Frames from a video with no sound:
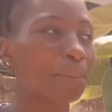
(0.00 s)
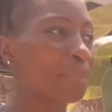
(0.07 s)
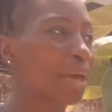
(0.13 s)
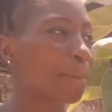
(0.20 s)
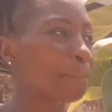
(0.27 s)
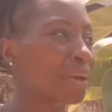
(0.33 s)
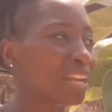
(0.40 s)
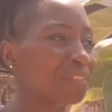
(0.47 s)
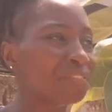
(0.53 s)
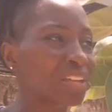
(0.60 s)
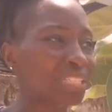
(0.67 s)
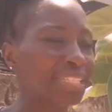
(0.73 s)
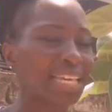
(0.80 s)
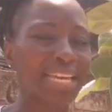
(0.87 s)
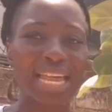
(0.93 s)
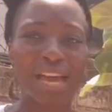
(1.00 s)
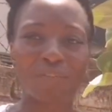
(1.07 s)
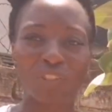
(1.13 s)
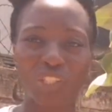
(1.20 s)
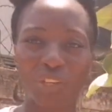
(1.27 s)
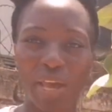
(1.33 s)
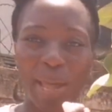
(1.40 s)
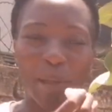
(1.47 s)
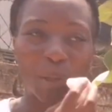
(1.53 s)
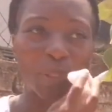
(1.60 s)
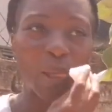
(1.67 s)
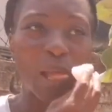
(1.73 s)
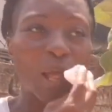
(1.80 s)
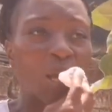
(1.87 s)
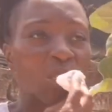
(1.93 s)
benefits they can have to your health.
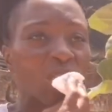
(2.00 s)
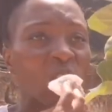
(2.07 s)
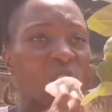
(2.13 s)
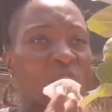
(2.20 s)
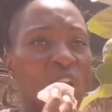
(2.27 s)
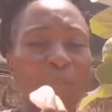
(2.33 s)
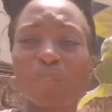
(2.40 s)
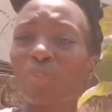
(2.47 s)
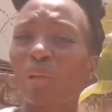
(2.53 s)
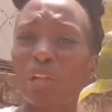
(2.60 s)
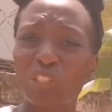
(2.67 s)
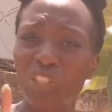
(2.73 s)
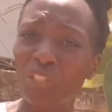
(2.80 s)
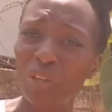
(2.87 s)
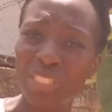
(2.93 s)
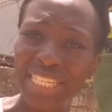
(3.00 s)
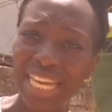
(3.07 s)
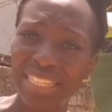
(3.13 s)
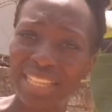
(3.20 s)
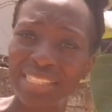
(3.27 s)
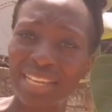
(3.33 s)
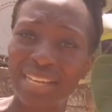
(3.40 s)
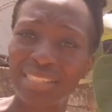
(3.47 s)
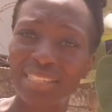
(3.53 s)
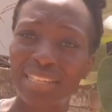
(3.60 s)
So do not take this as a